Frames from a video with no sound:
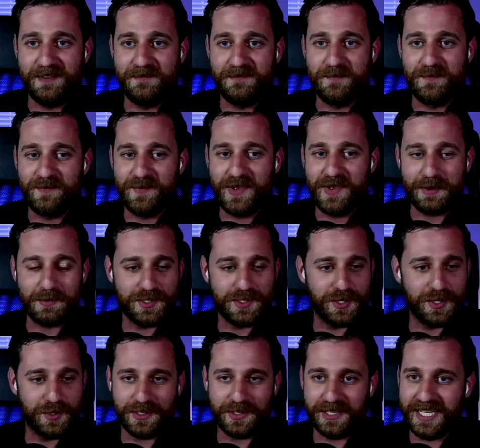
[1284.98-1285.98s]
And I'm so
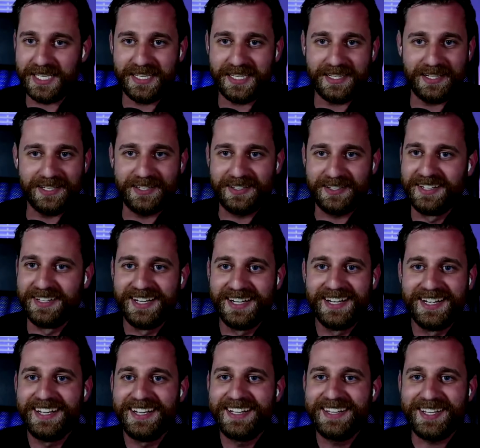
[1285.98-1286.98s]
glad that
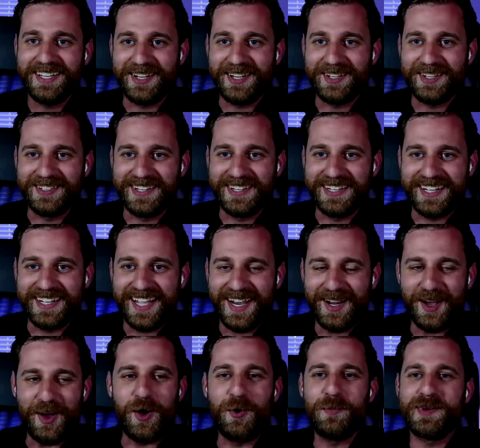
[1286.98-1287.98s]
you're kind of
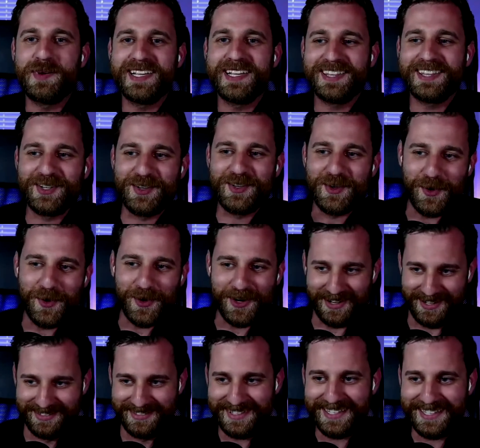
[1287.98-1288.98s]
opening the door
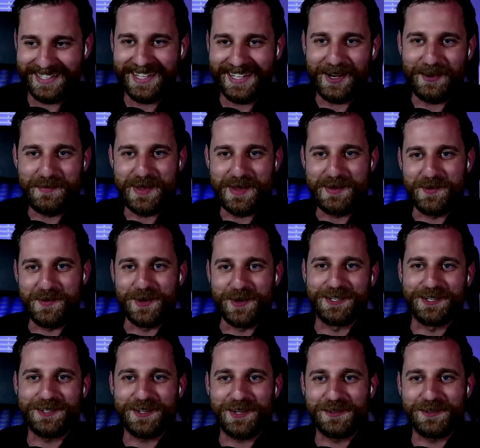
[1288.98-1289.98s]
a little bit more,
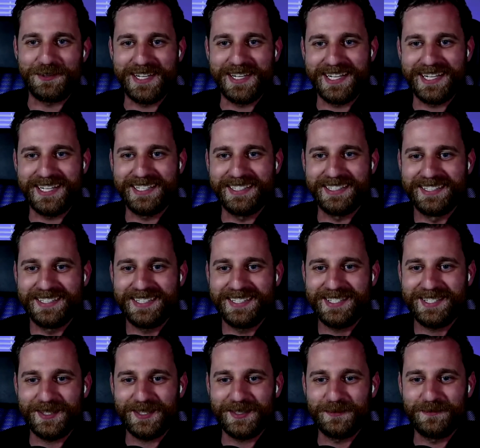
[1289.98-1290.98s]
so
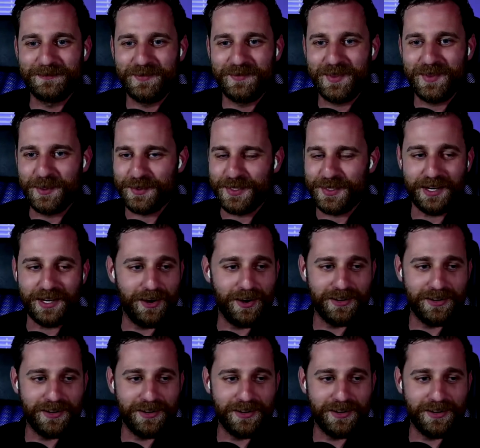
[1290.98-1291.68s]
those young artists